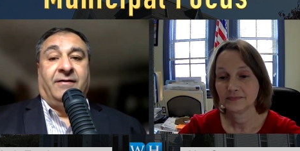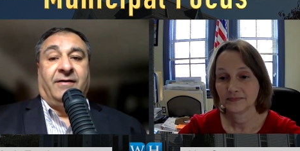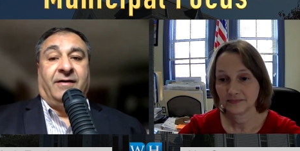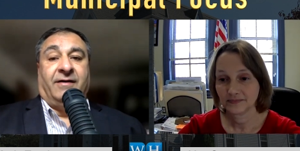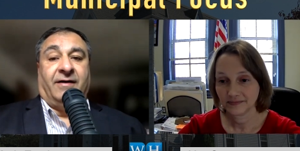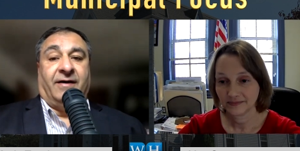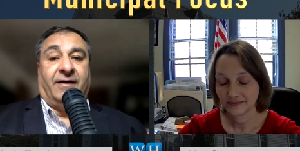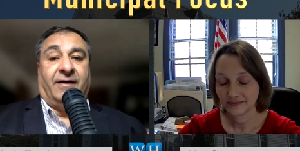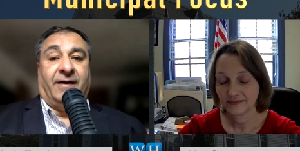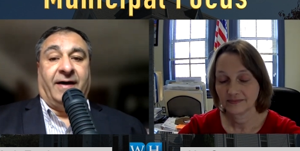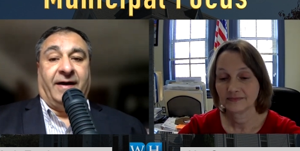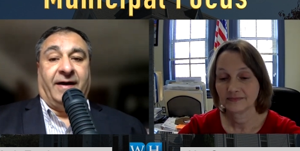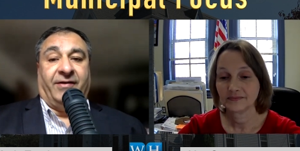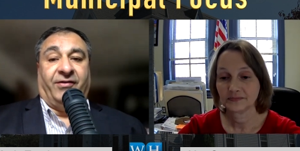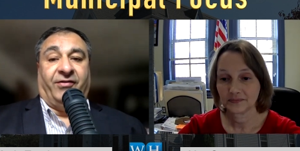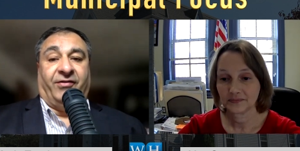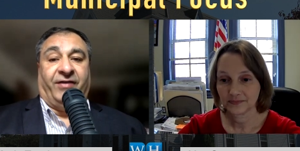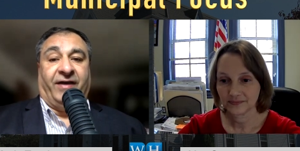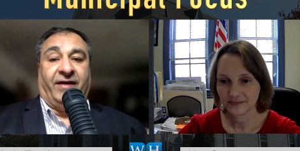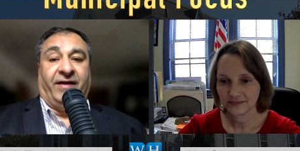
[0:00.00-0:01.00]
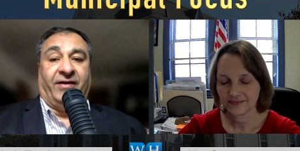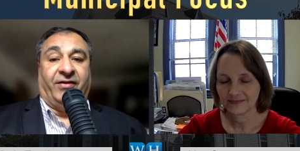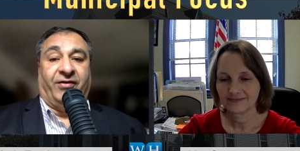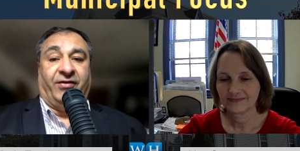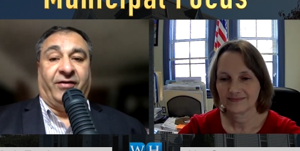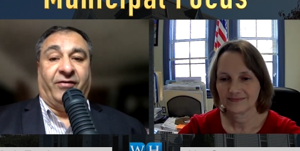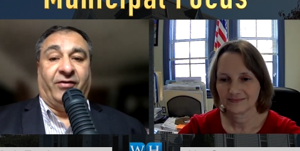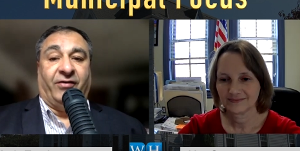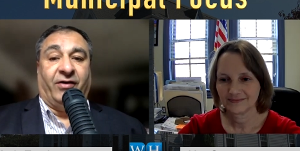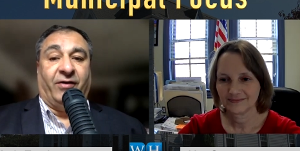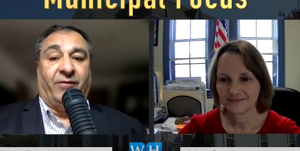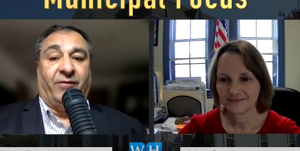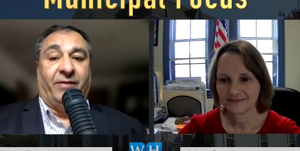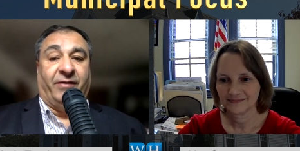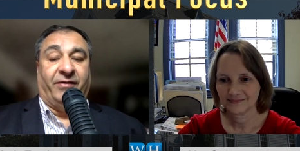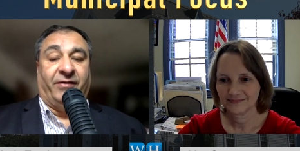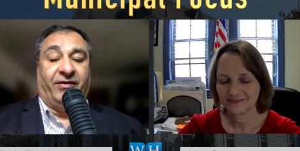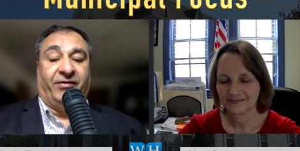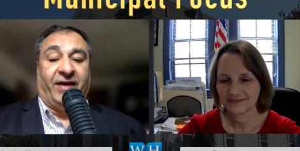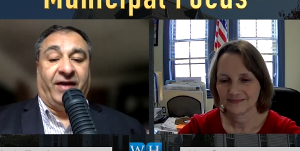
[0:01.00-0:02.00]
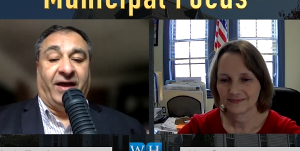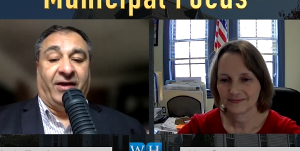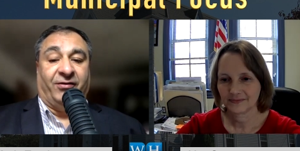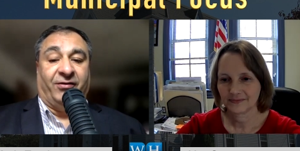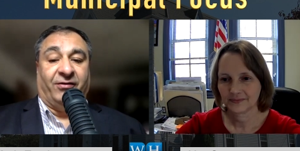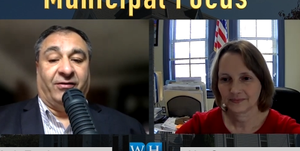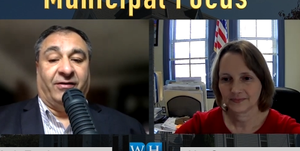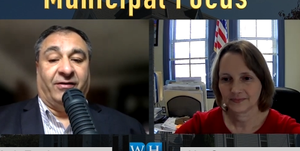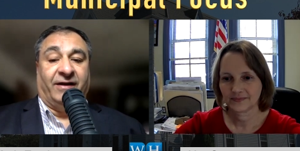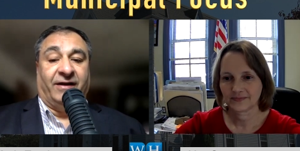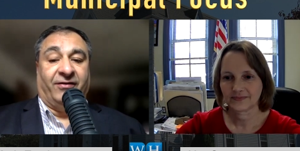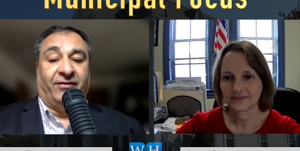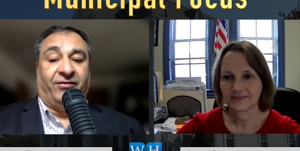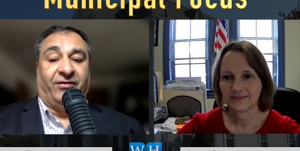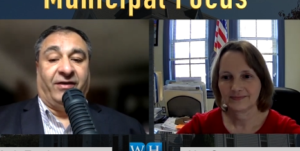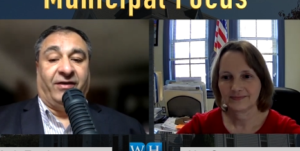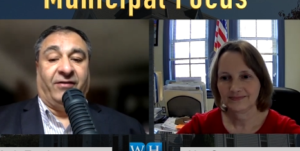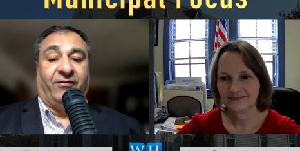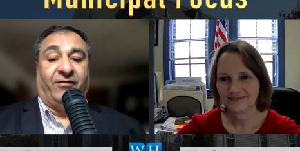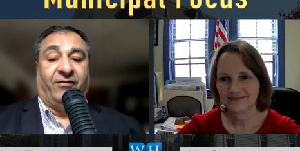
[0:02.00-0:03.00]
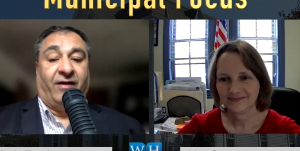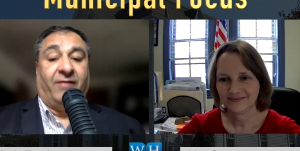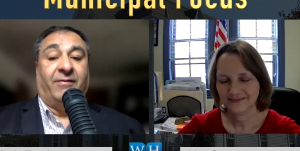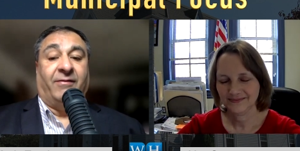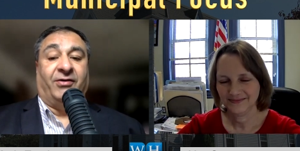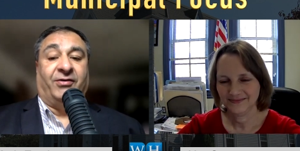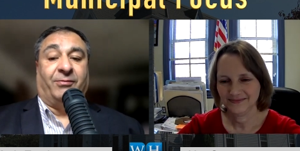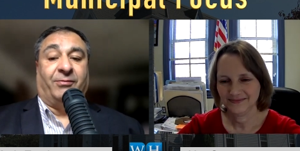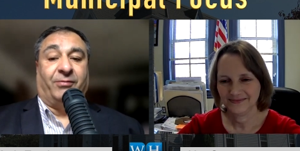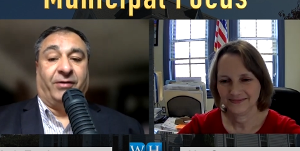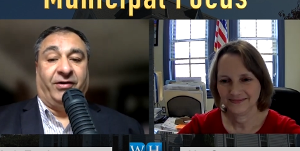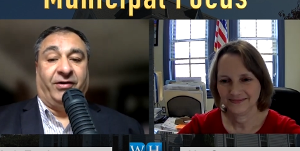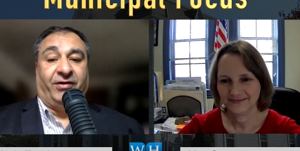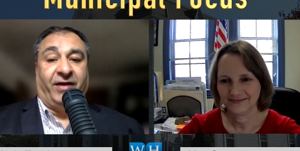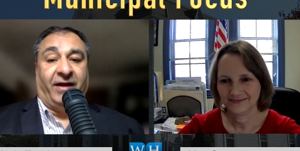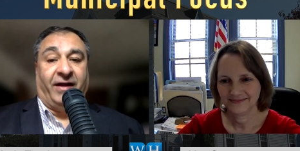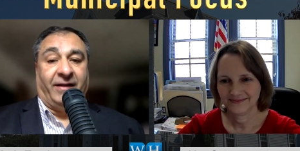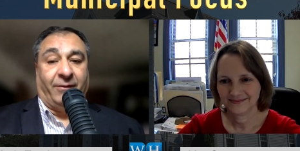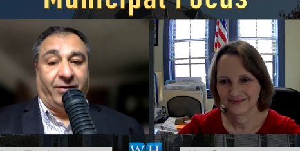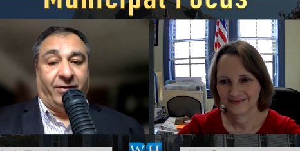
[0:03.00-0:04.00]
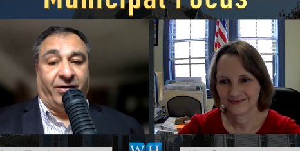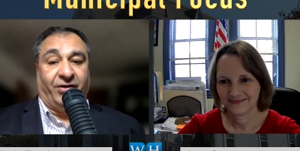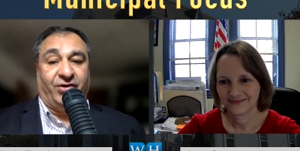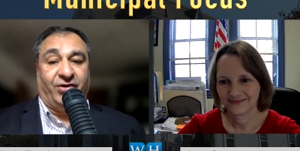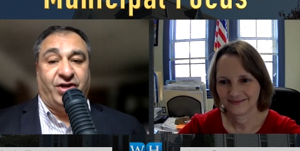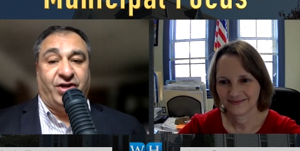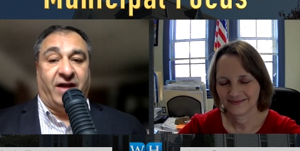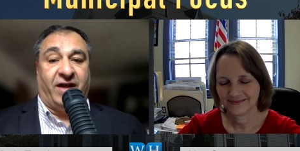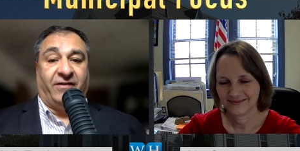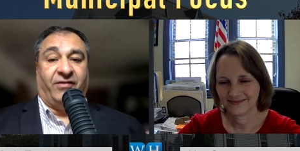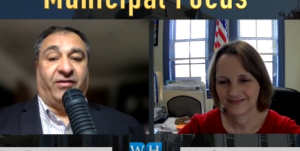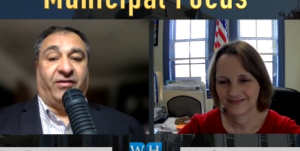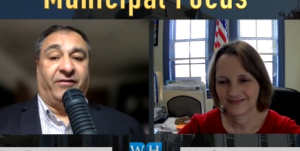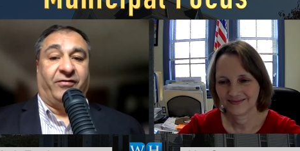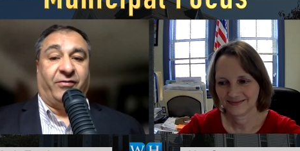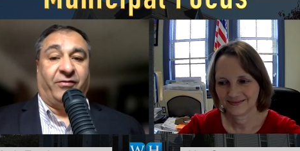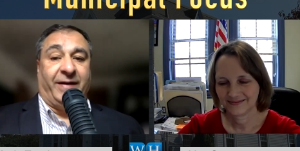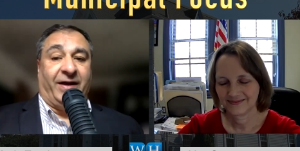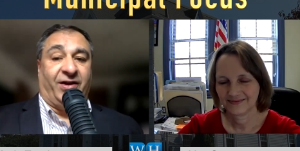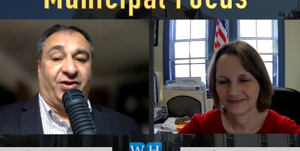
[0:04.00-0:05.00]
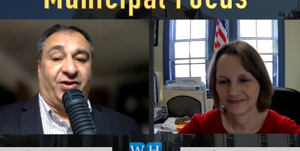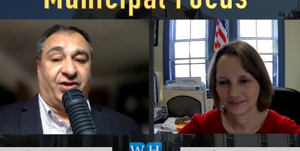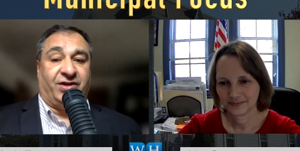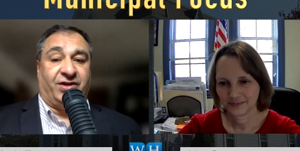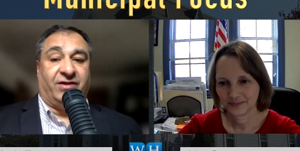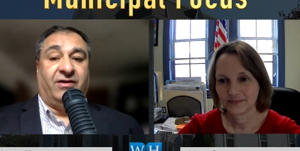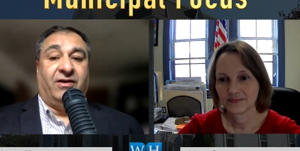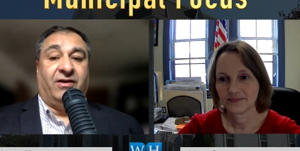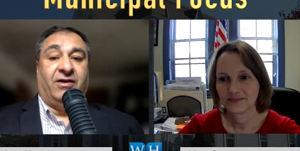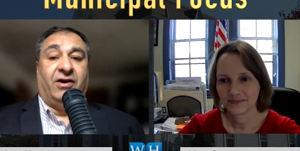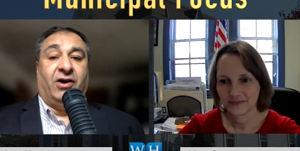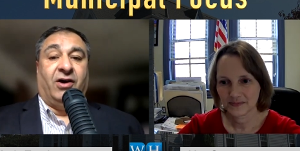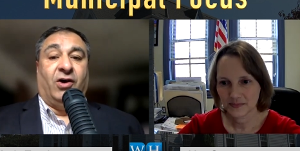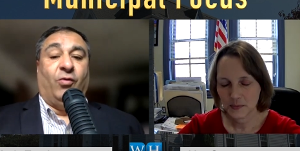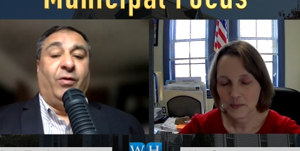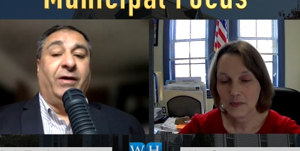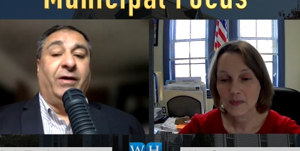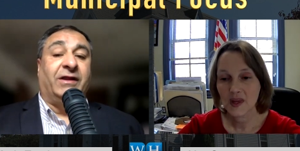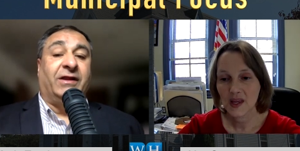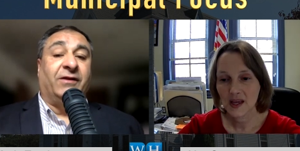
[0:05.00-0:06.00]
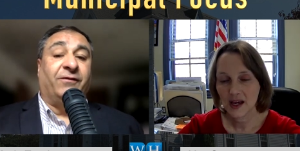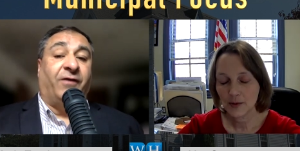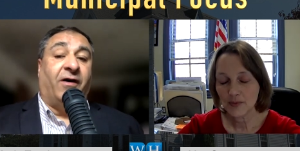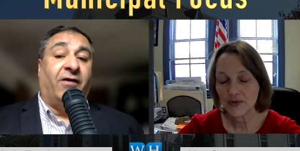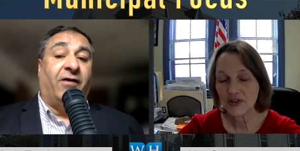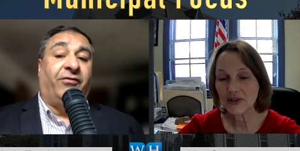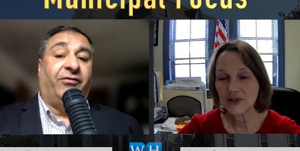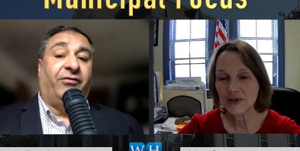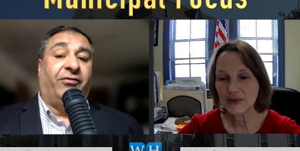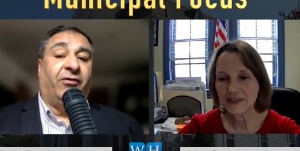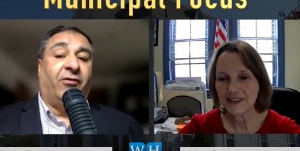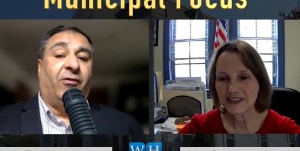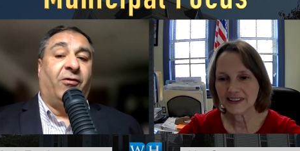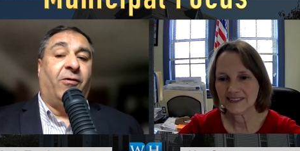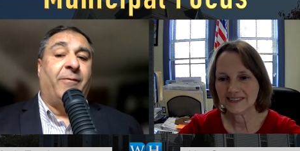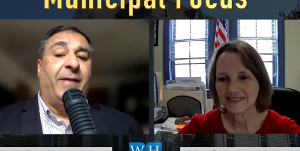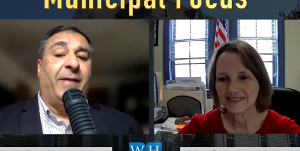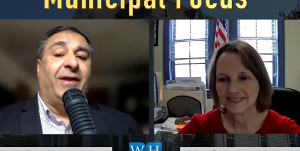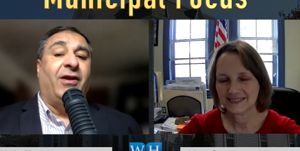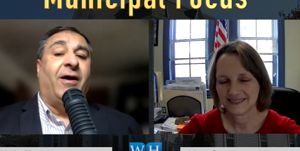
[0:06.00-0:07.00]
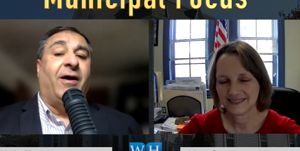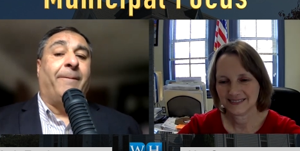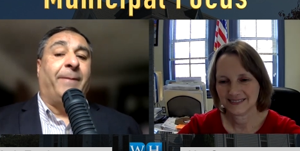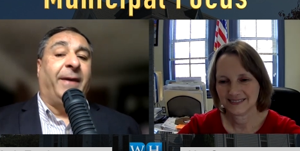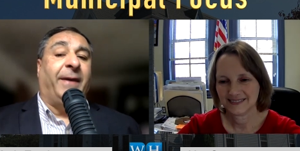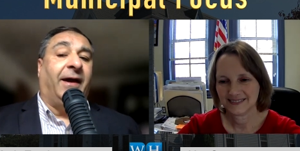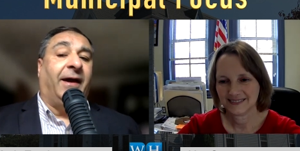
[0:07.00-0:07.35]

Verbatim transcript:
Speaker 1: Uh, I understand that you have a, a, busy schedule, and it's it's very much appreciated that we could share this information with the Absolutely. folks who, who may not be